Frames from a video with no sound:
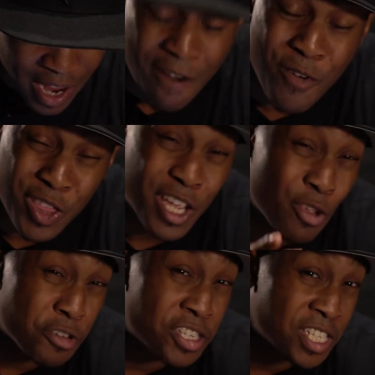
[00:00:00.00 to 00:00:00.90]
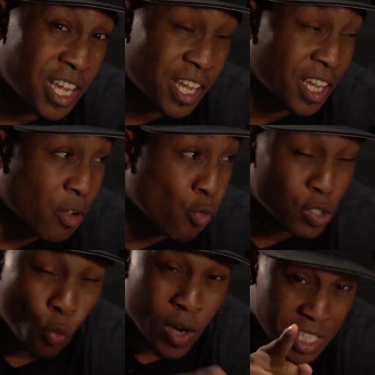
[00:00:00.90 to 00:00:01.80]
Everything you see
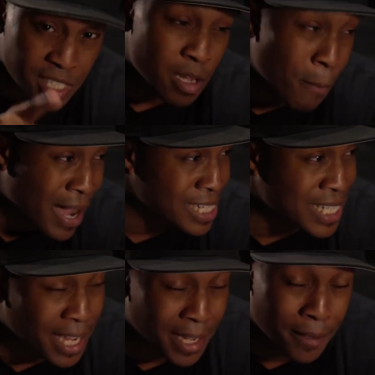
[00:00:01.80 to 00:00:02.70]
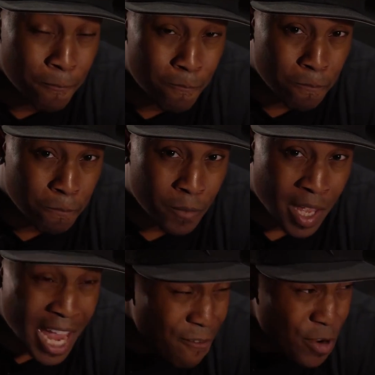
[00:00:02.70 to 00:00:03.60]
was once in somebody's head.
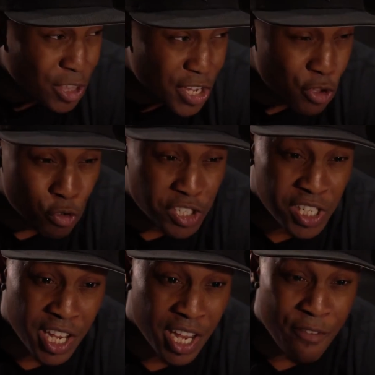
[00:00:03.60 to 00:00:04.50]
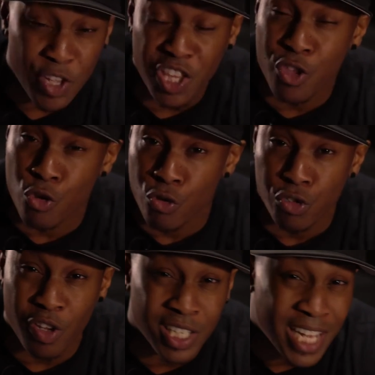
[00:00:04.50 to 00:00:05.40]
Everything you see, everything you
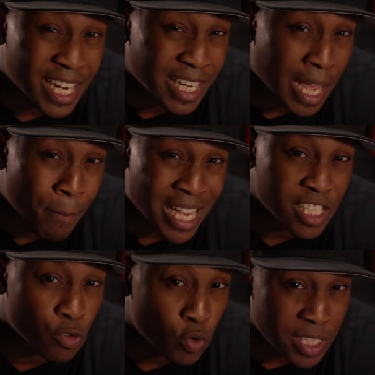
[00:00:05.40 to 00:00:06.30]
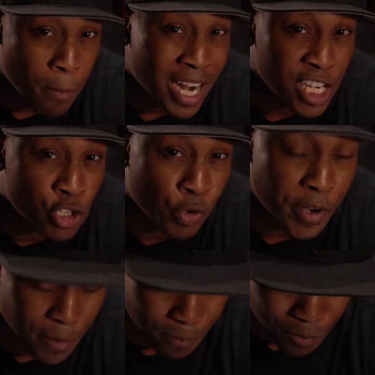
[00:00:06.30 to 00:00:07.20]
use on a day-to-day basis was somebody's
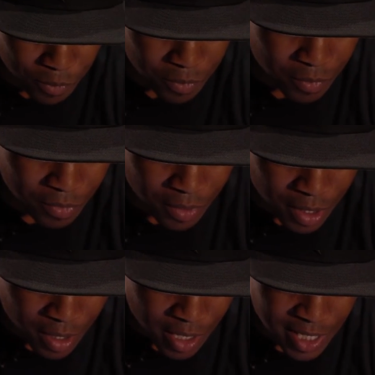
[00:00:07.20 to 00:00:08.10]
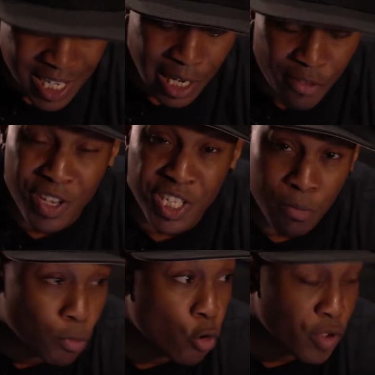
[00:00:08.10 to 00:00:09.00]
dream. Television,
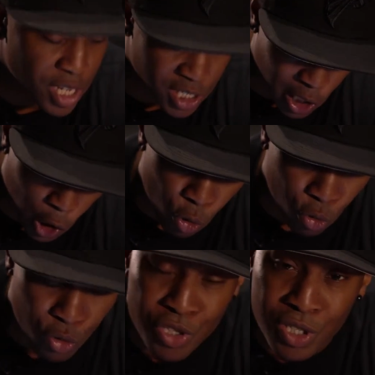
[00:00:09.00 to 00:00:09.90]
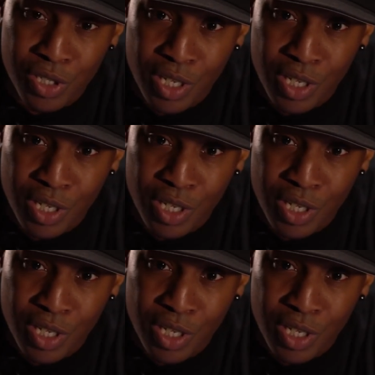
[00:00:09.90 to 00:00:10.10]
movies, clothes,